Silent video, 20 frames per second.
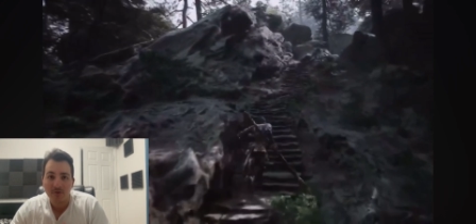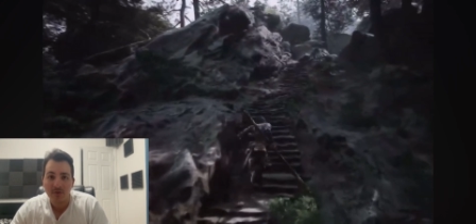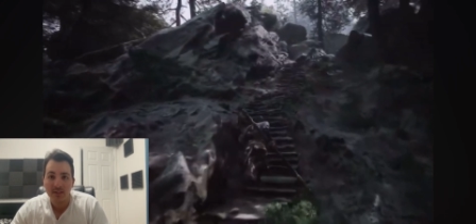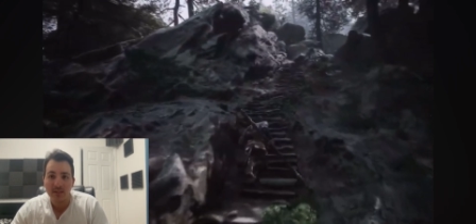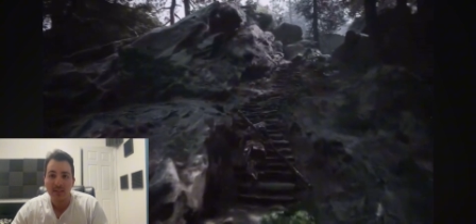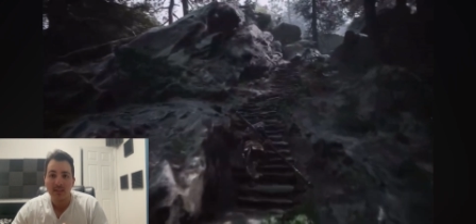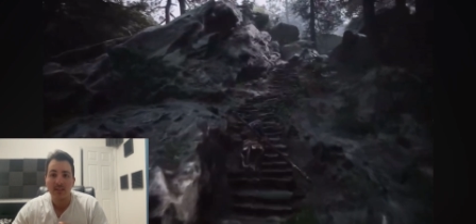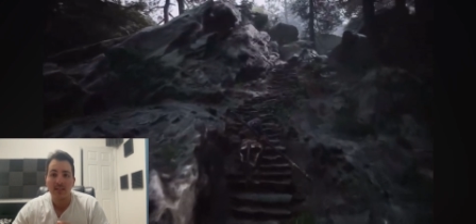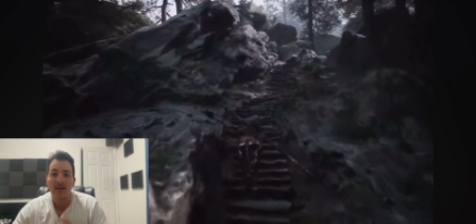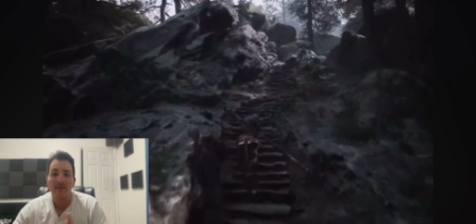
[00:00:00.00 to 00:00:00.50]

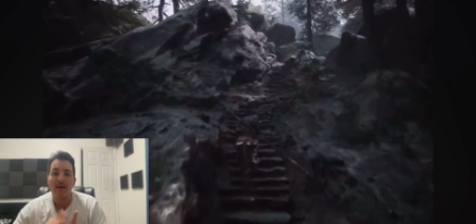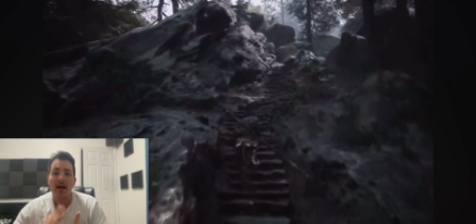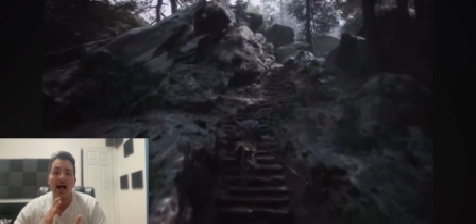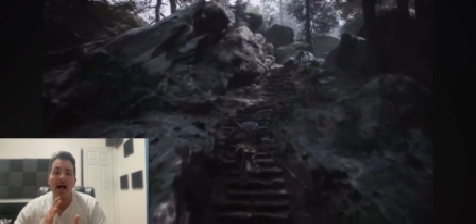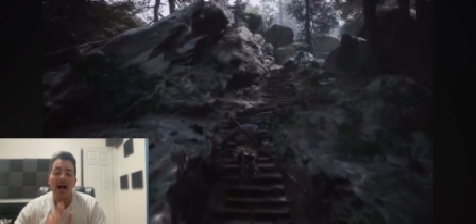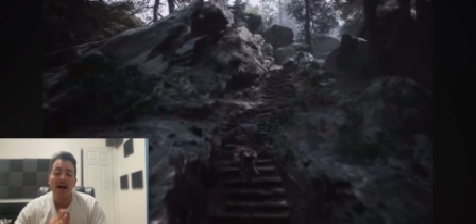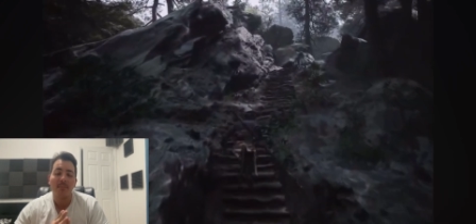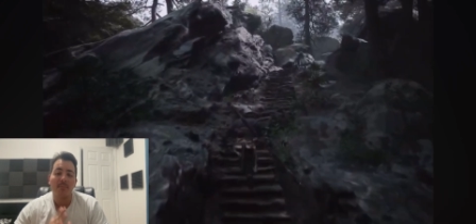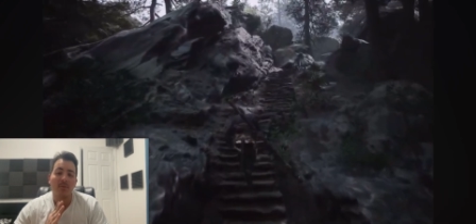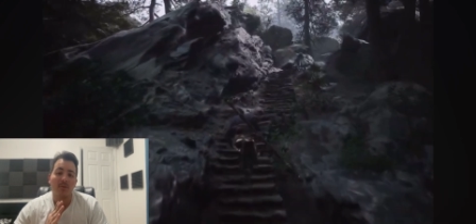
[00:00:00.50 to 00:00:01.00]
This is a
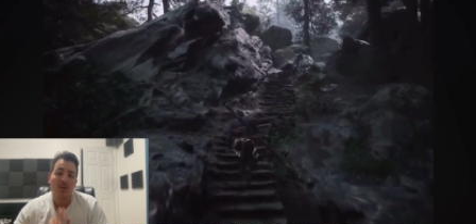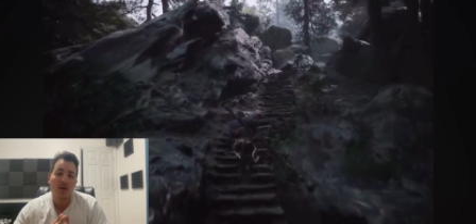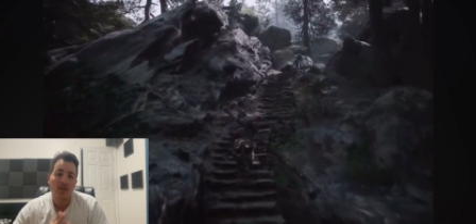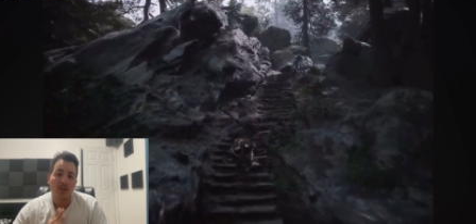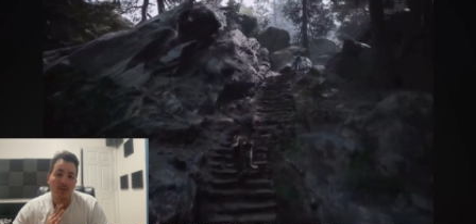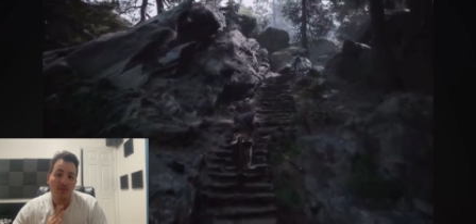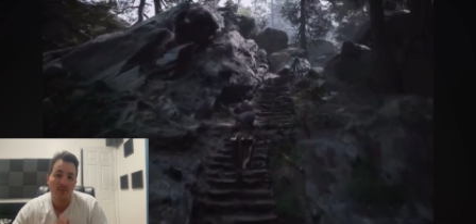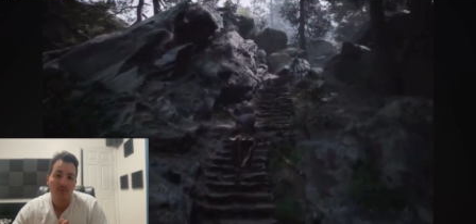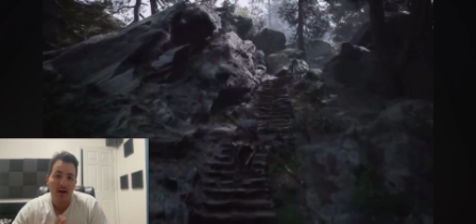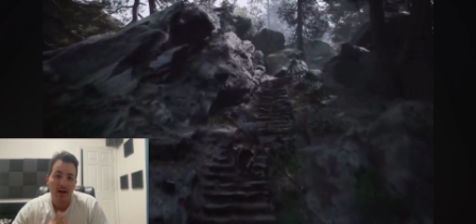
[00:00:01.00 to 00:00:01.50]
high
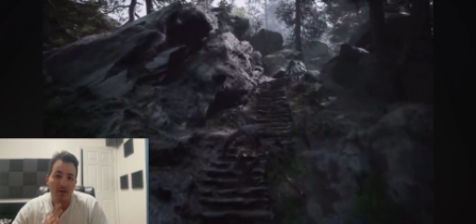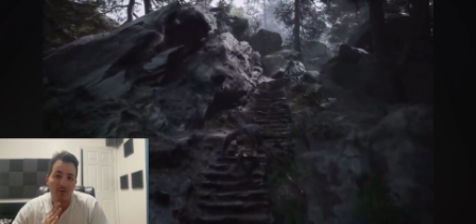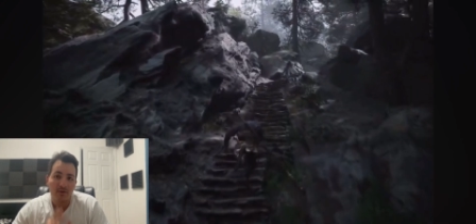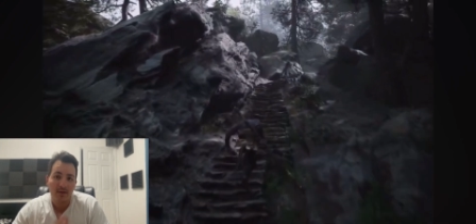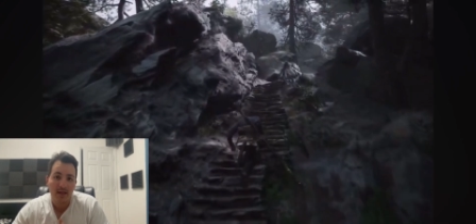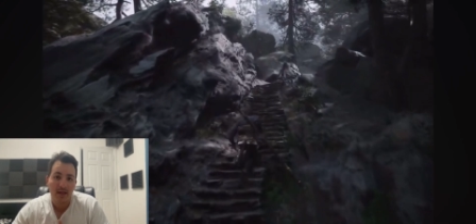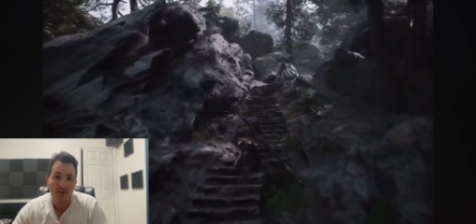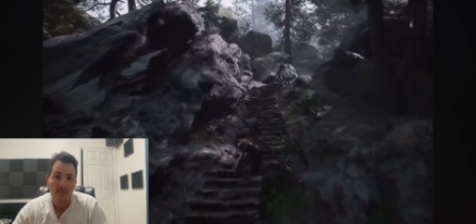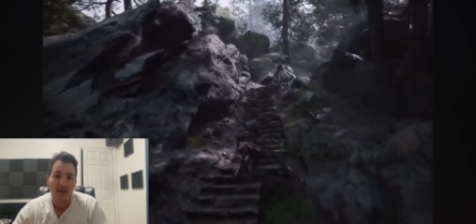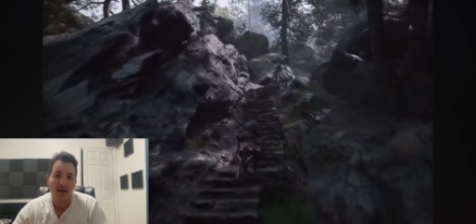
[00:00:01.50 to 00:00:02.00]
production value
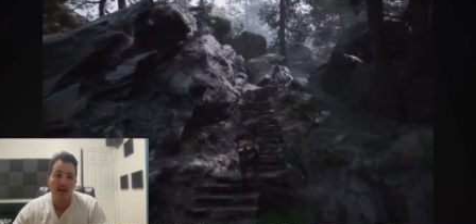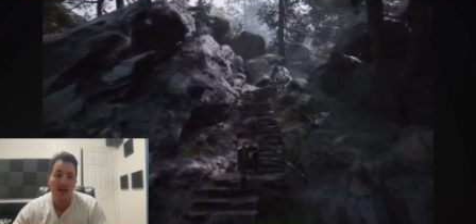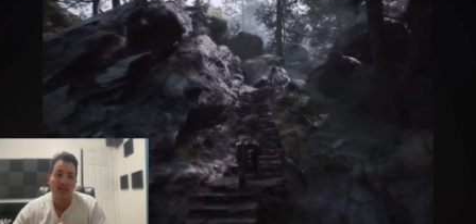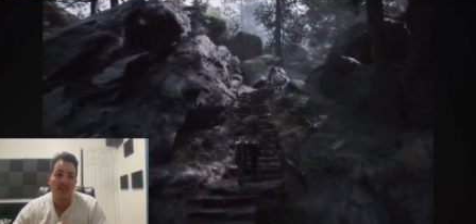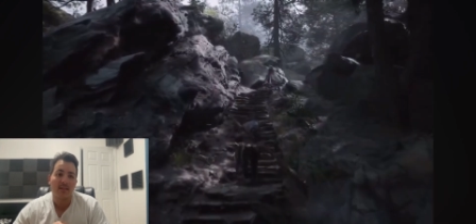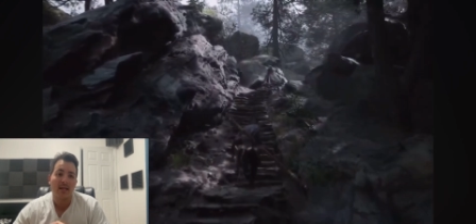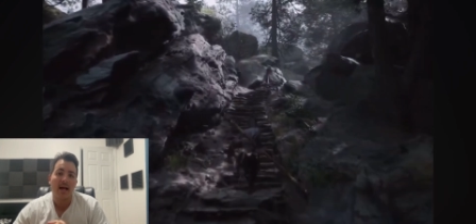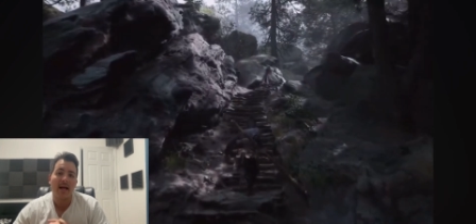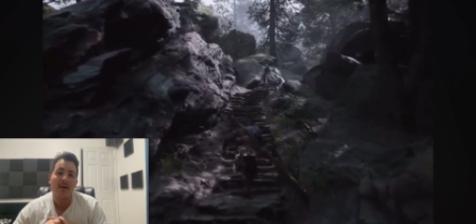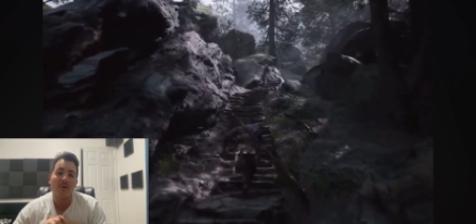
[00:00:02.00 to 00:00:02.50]
game,
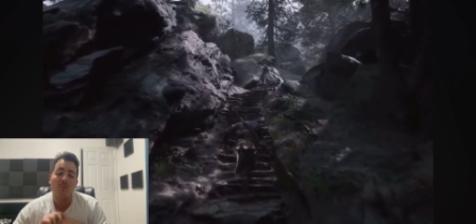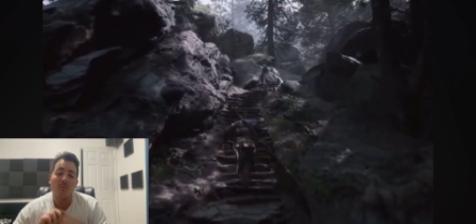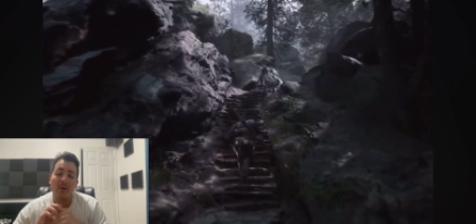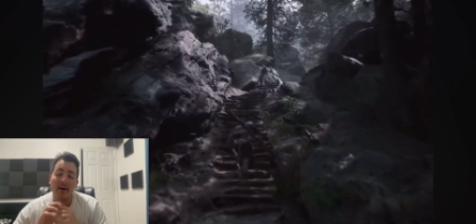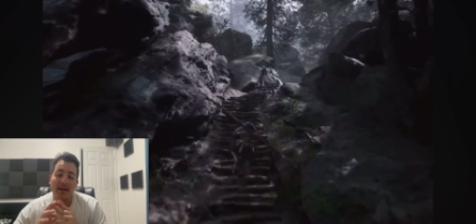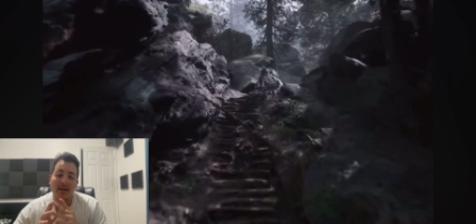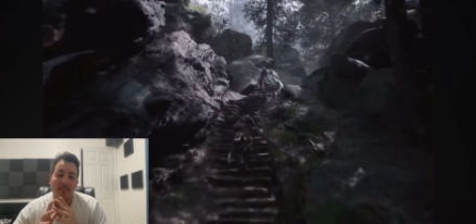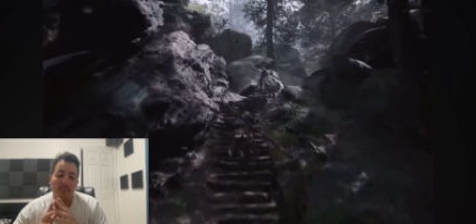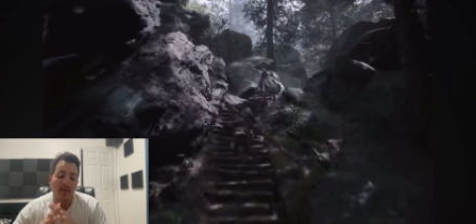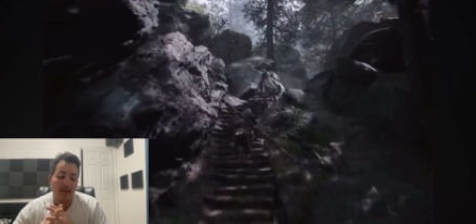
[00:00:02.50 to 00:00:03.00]
guys. I
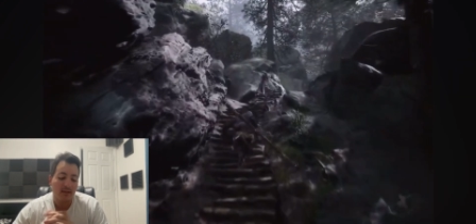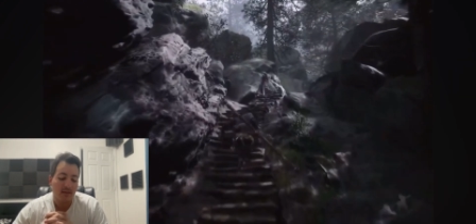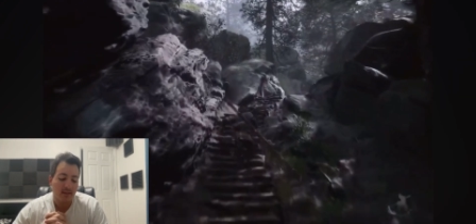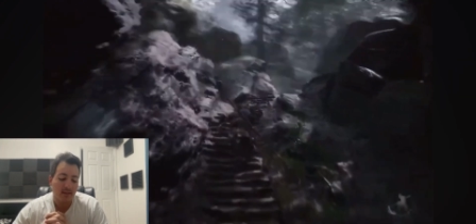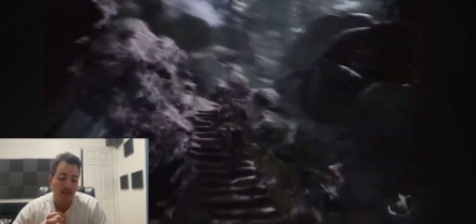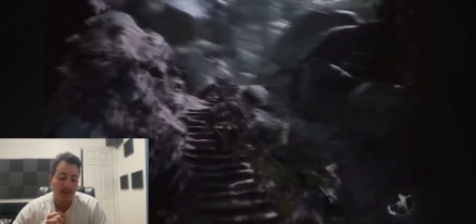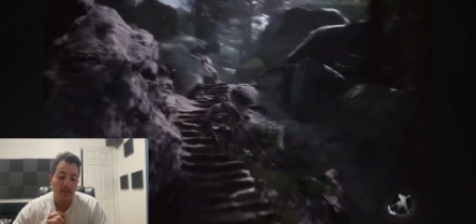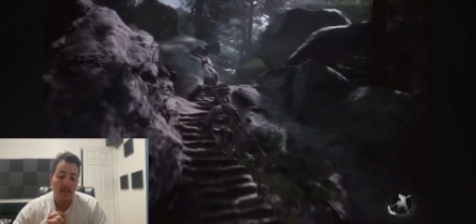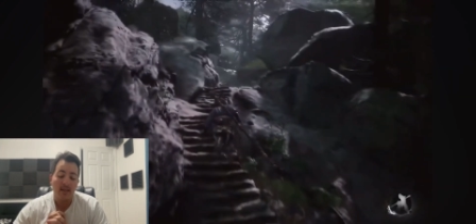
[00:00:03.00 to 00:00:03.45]
recommend it.